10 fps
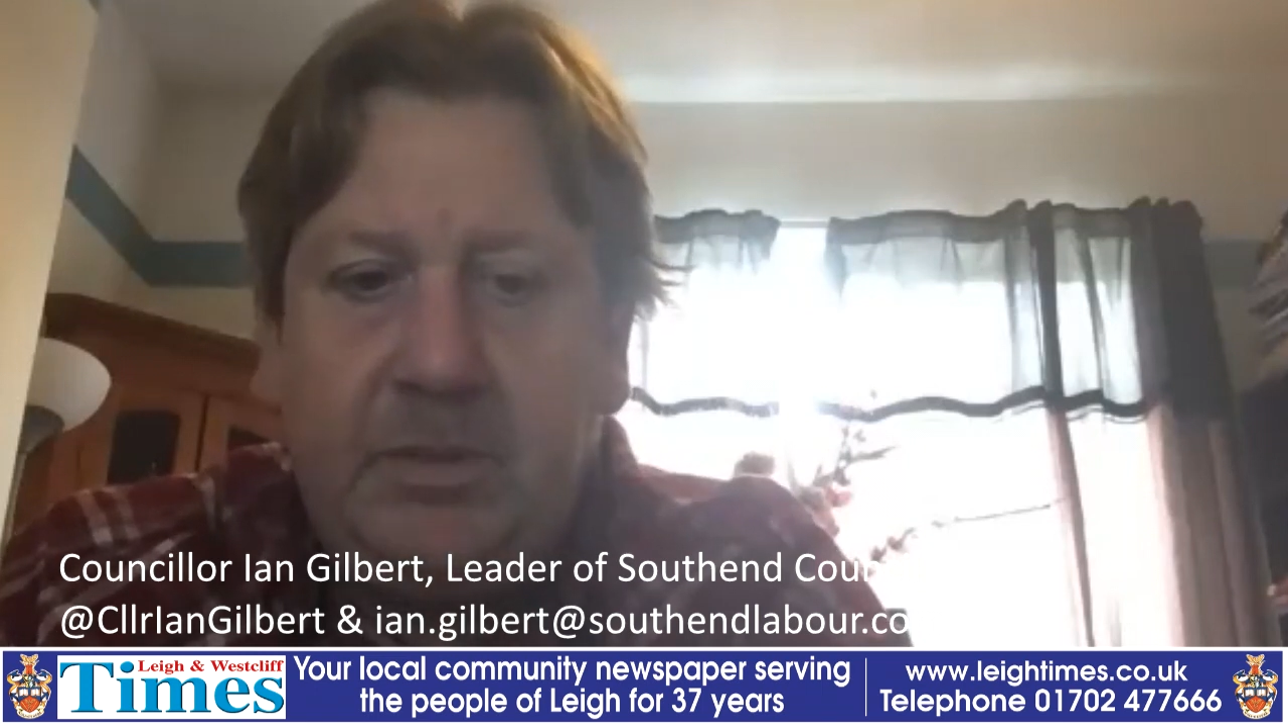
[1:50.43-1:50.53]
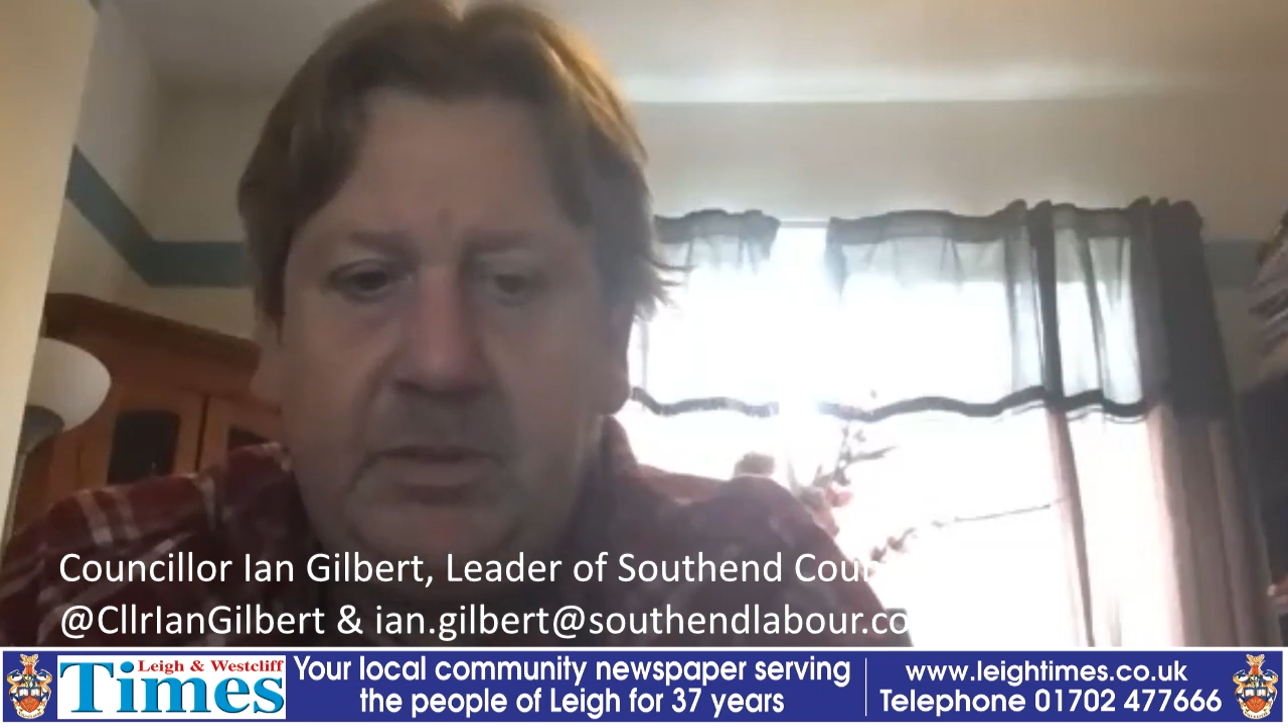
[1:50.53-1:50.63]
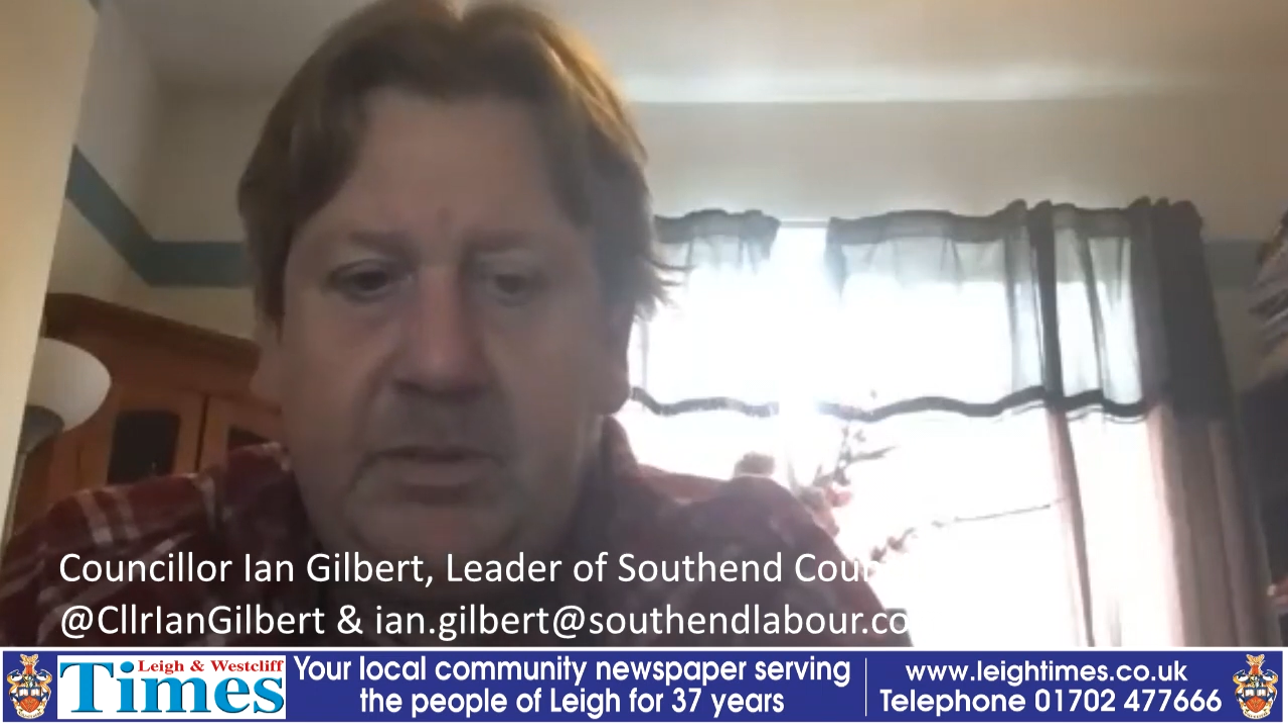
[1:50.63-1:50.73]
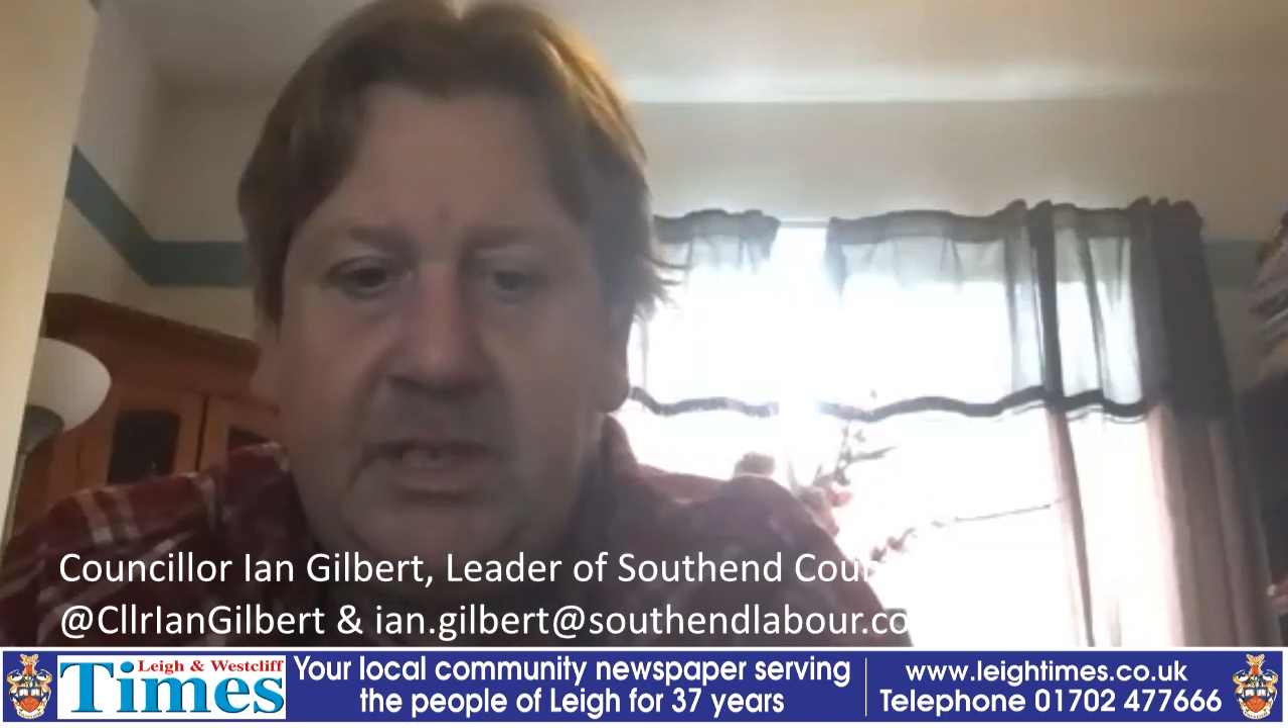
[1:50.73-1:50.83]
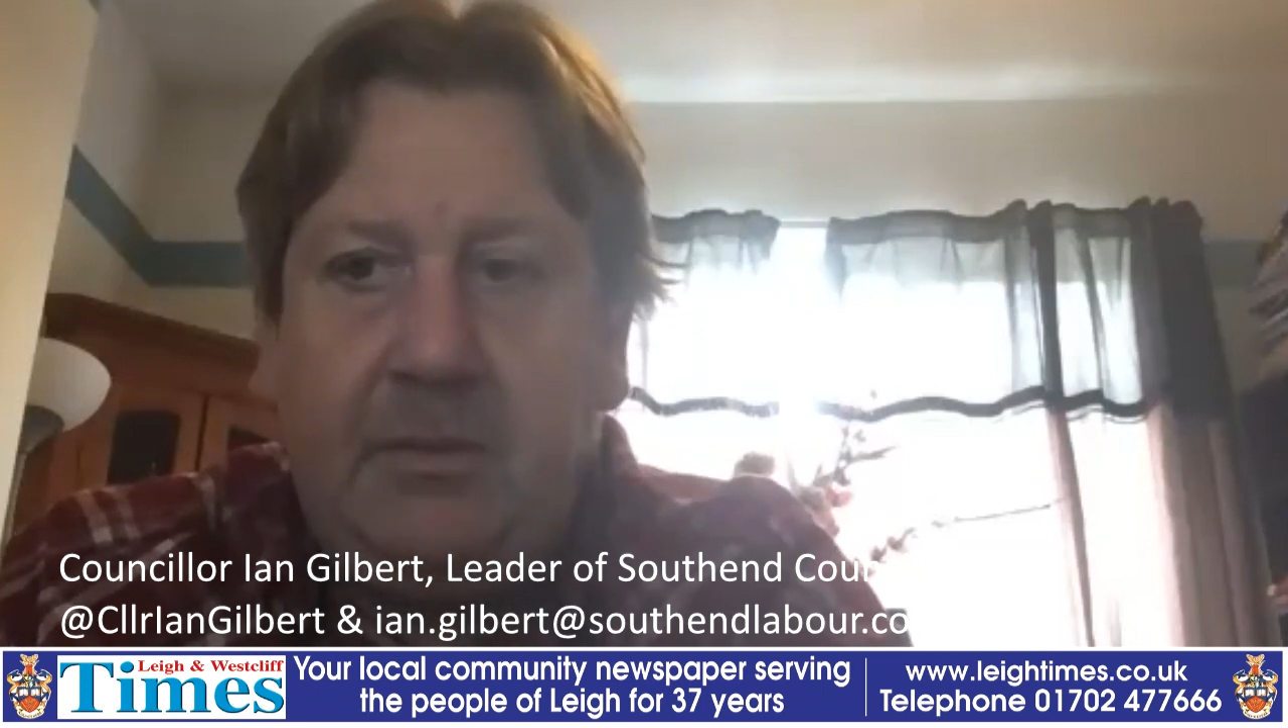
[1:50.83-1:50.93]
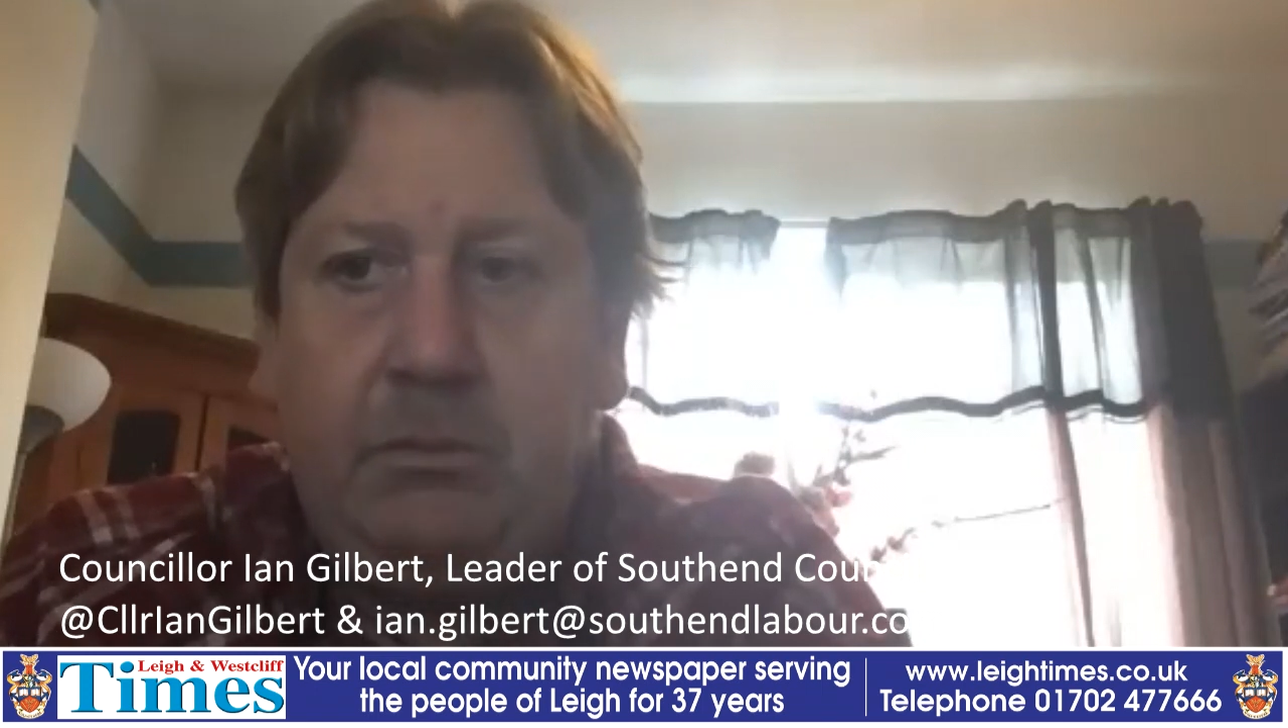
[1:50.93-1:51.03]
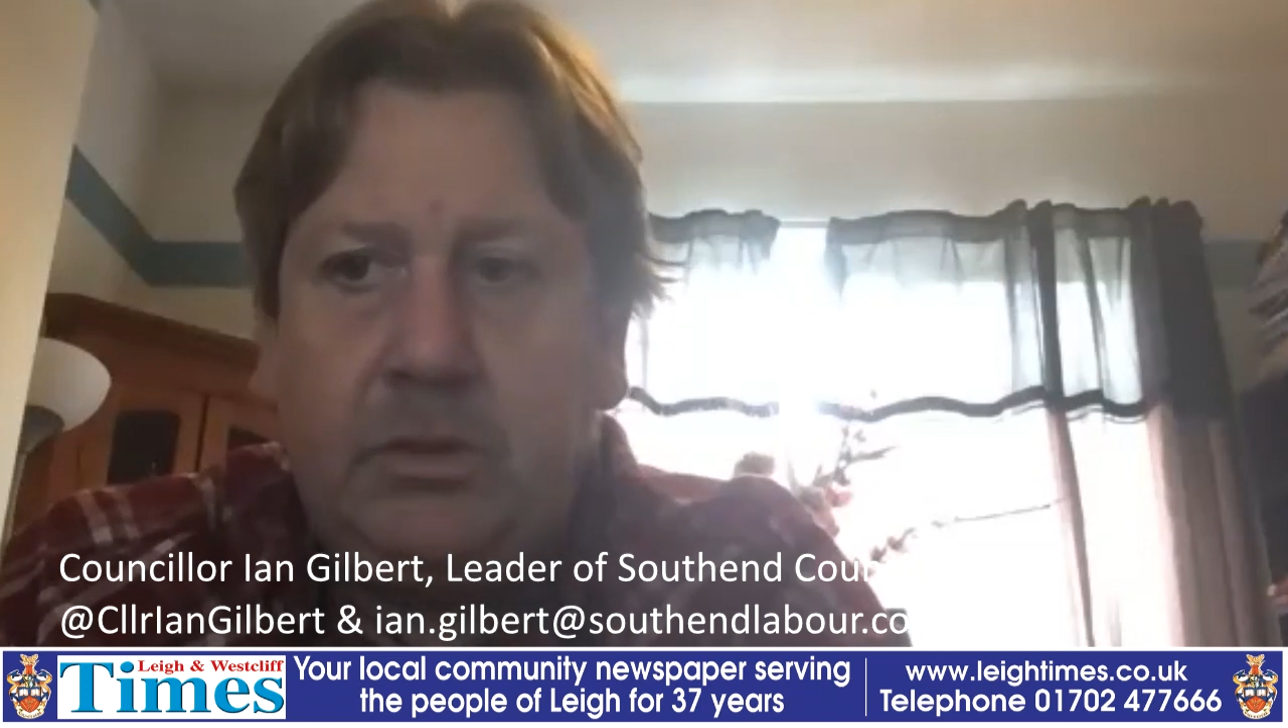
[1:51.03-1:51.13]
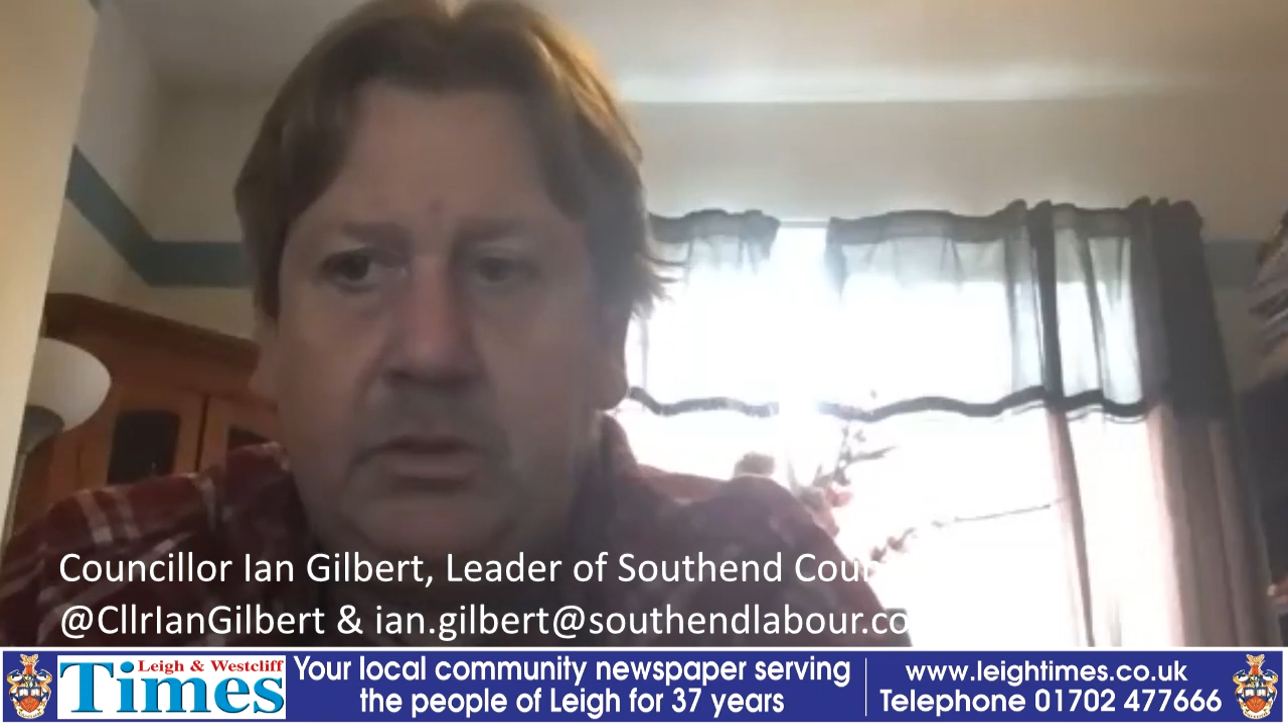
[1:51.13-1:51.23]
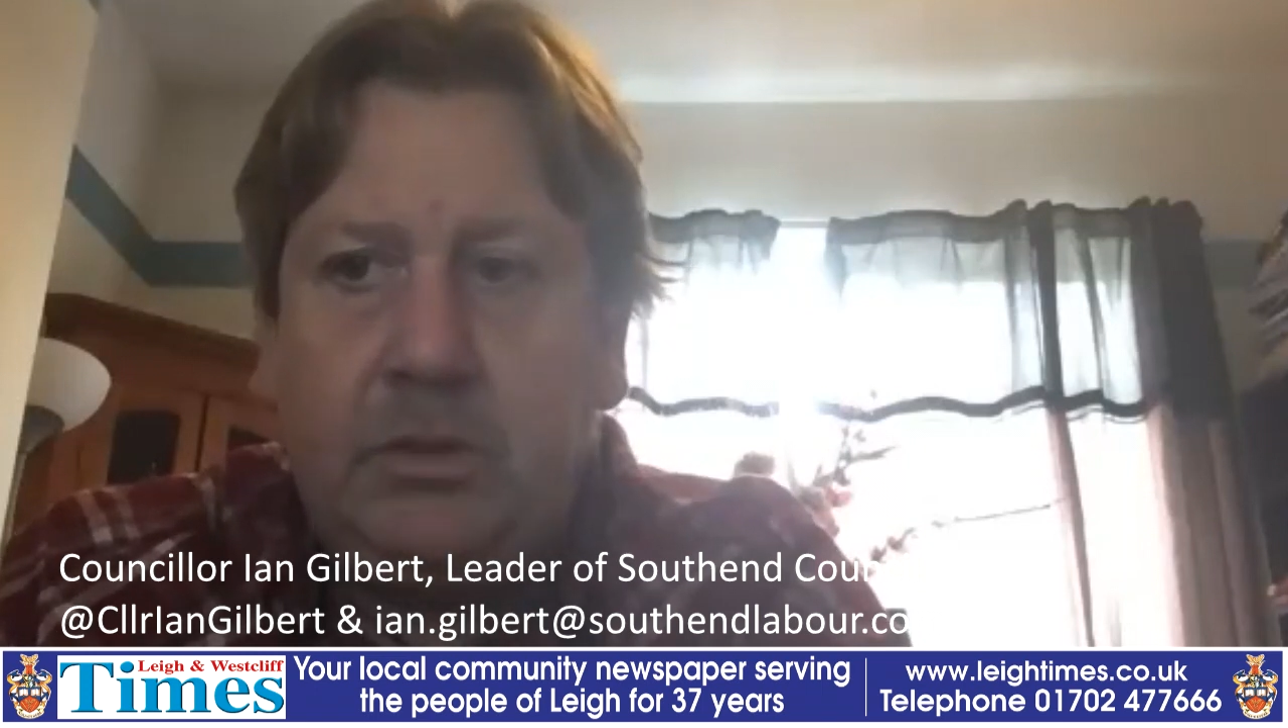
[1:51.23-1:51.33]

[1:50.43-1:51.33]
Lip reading: several.